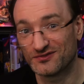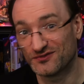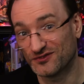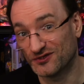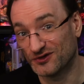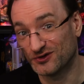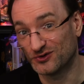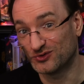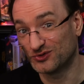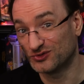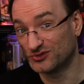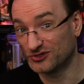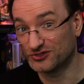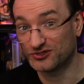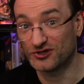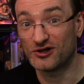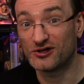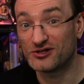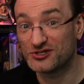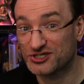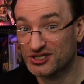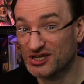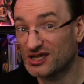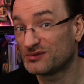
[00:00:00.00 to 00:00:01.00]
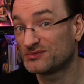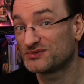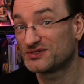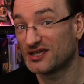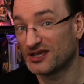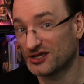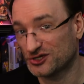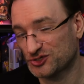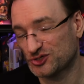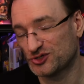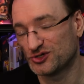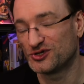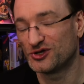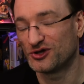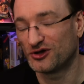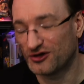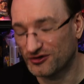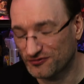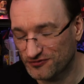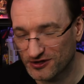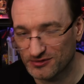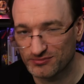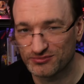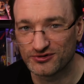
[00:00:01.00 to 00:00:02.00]
though not all jams actually
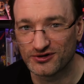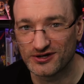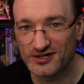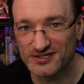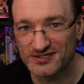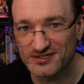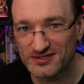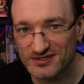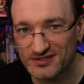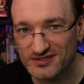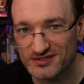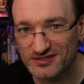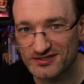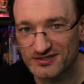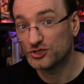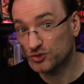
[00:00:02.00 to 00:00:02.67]
offer prizes.